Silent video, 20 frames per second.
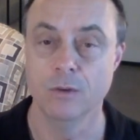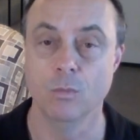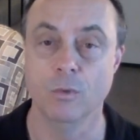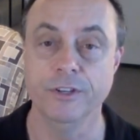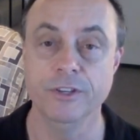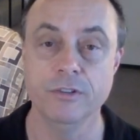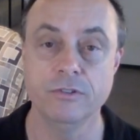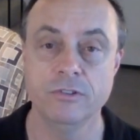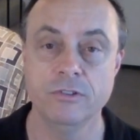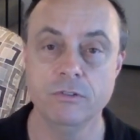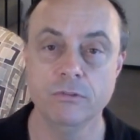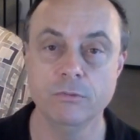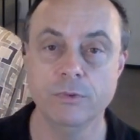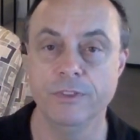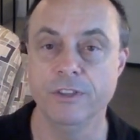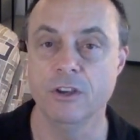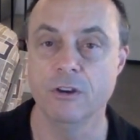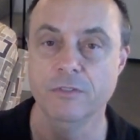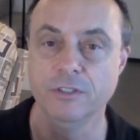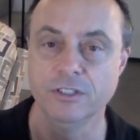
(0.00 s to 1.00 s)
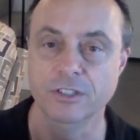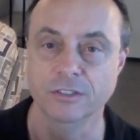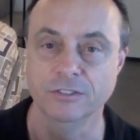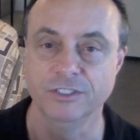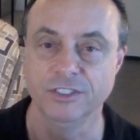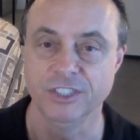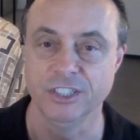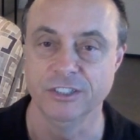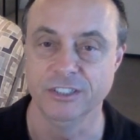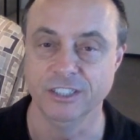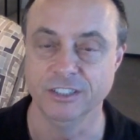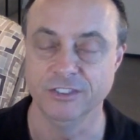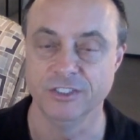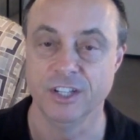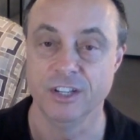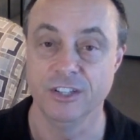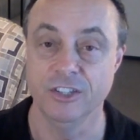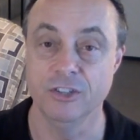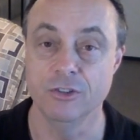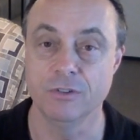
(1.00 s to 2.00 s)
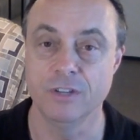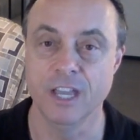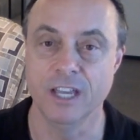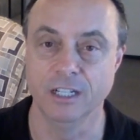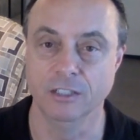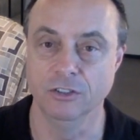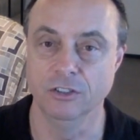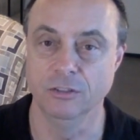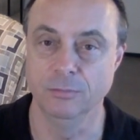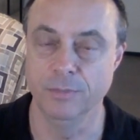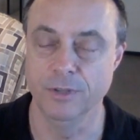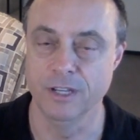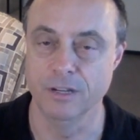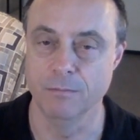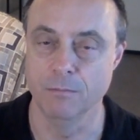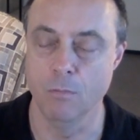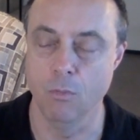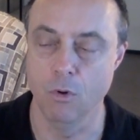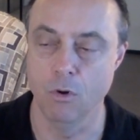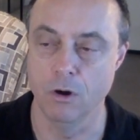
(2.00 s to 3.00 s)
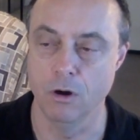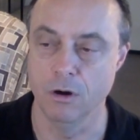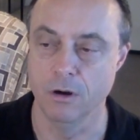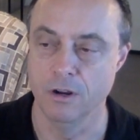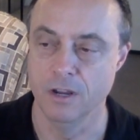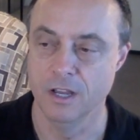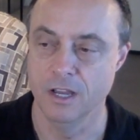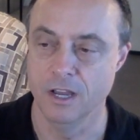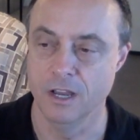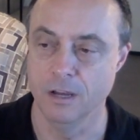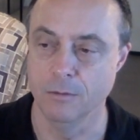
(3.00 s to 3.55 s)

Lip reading: When you tune with the overtone series, you get a little bit more